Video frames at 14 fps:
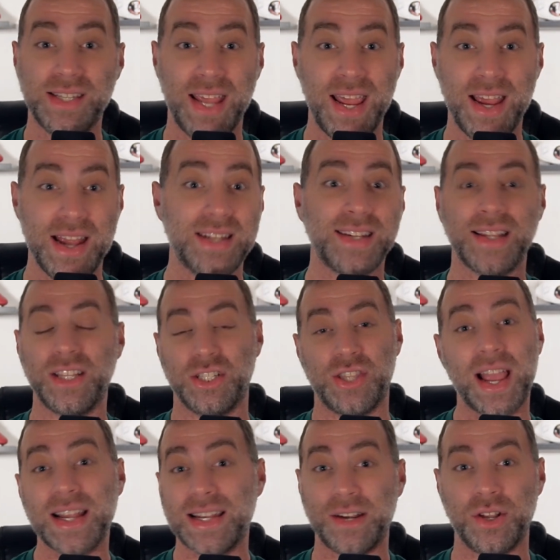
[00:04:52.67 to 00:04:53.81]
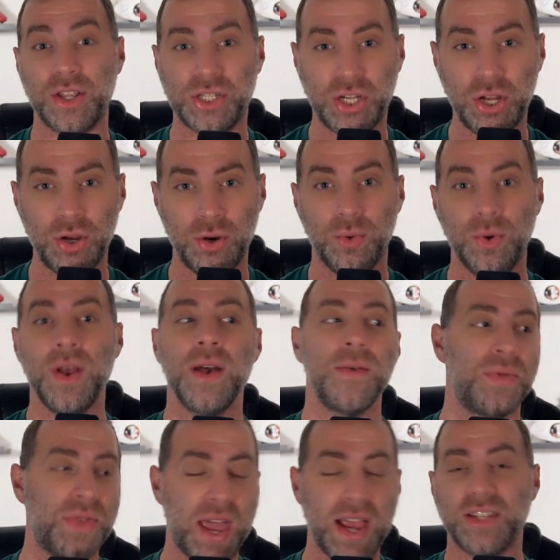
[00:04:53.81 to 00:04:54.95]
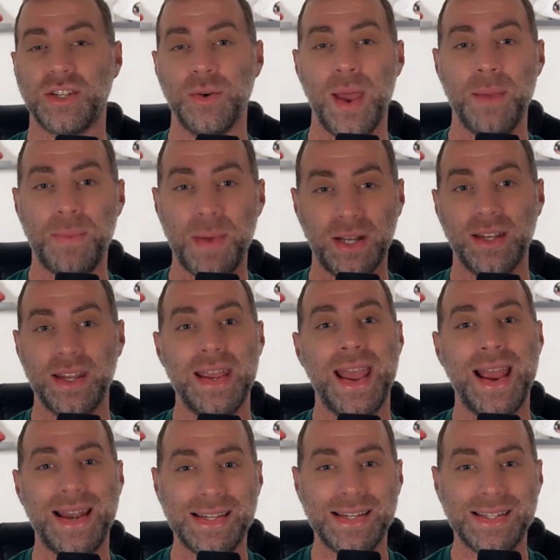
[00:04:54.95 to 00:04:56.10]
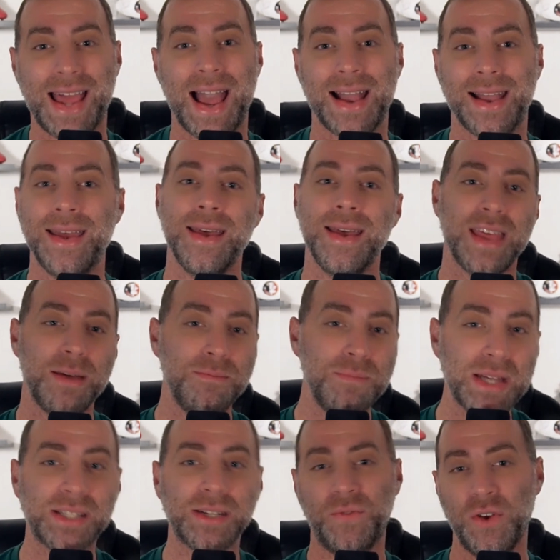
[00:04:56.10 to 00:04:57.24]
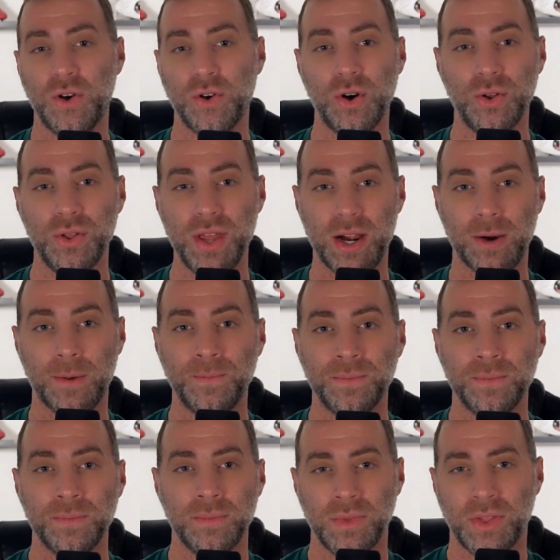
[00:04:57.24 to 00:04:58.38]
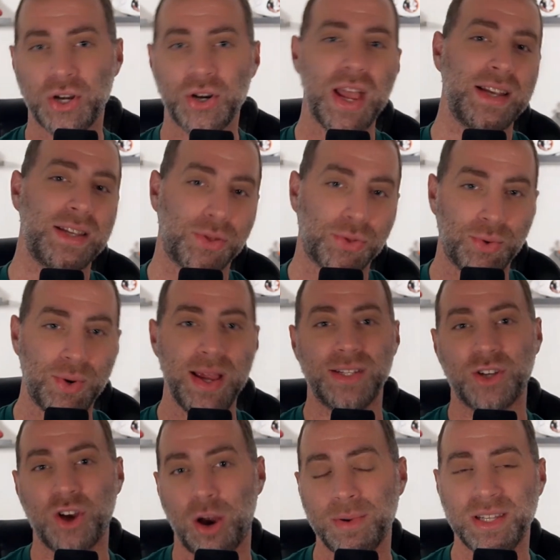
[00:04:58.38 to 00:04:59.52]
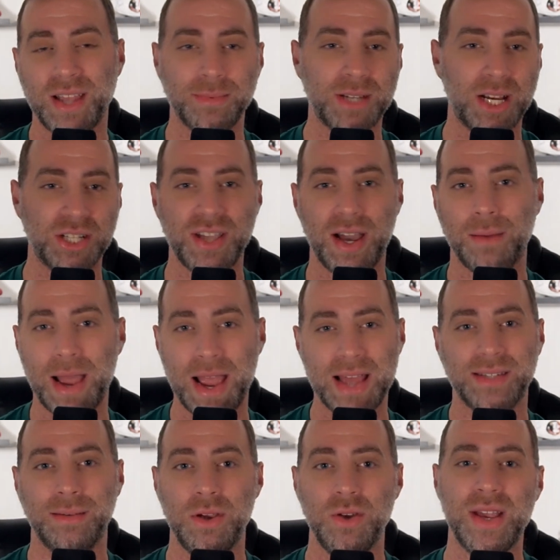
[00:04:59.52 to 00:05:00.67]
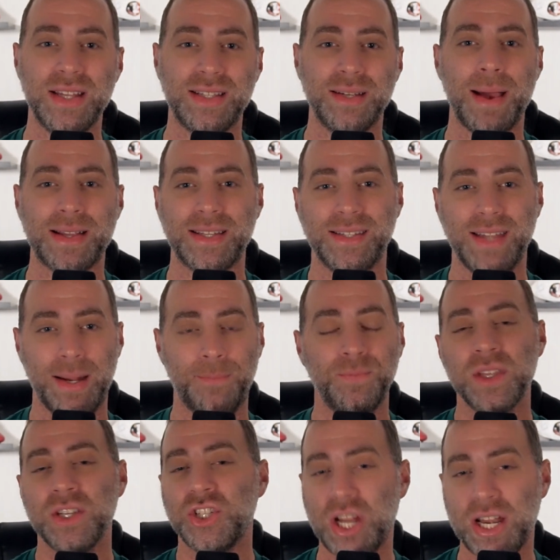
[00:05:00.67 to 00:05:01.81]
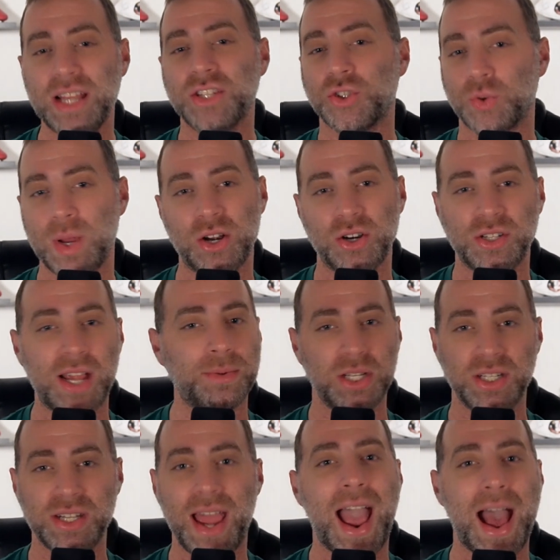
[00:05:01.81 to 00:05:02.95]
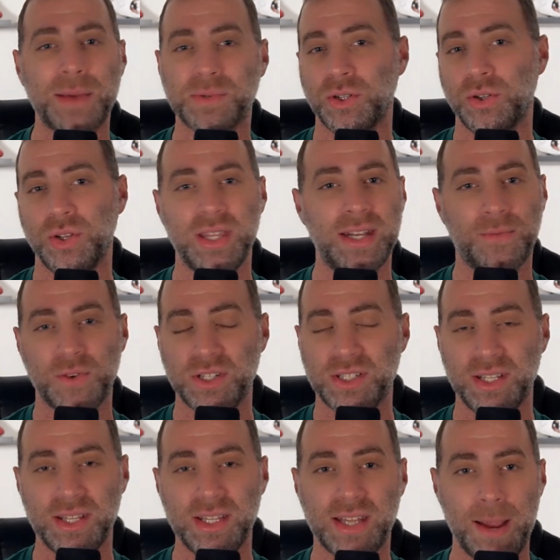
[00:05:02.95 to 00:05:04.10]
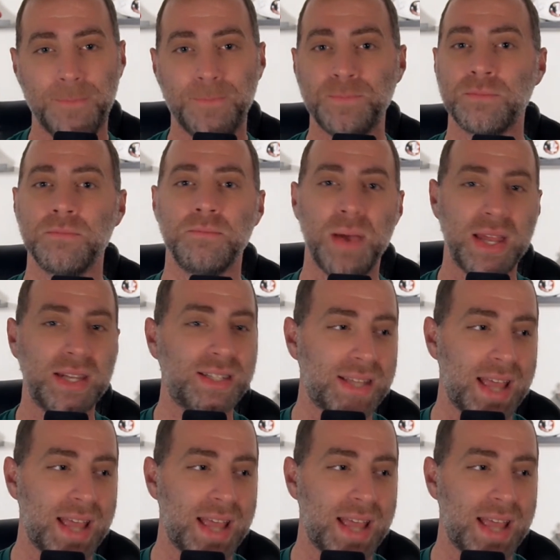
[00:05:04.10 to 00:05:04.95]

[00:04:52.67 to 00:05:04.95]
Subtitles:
10. They got down to the 2 thanks to a penalty and a sack. They miss a field goal there. 38-3. It's garbage time touchdown by SMU, gets it back to 10. Jennings, 3 interceptions, absolutely the difference in this game. Penn